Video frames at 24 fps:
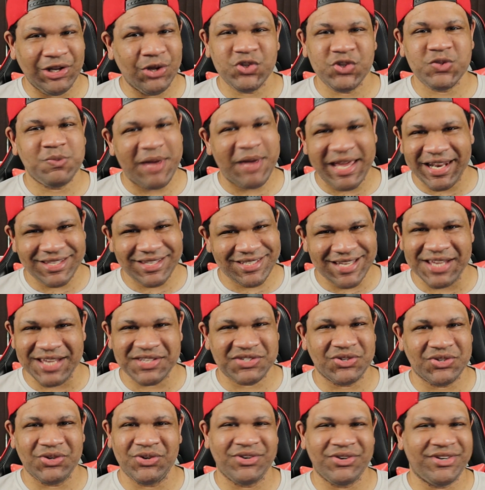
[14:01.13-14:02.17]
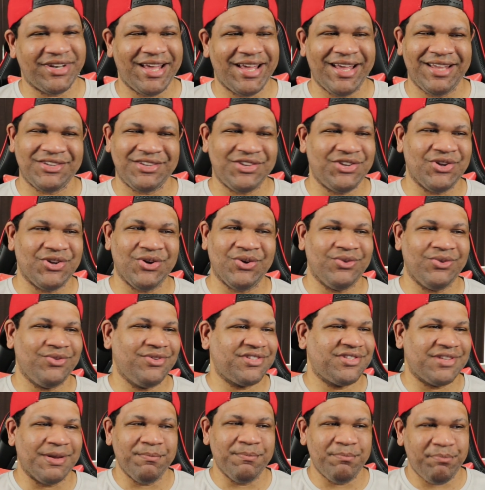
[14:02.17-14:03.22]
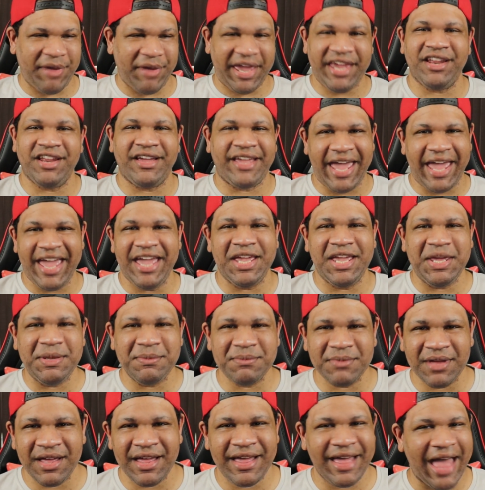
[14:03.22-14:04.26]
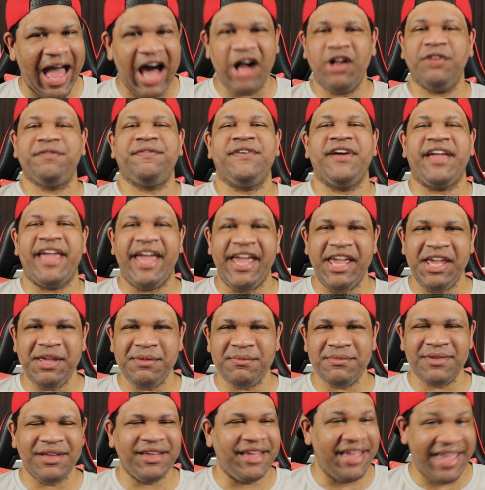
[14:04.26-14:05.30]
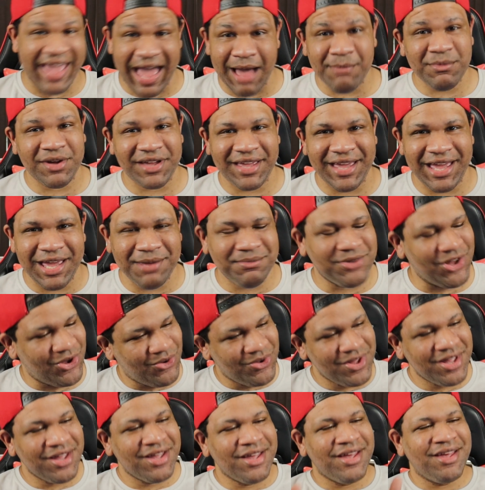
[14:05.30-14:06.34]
closed beta tester, not, you know, some beta game, alpha game, gamma game, no.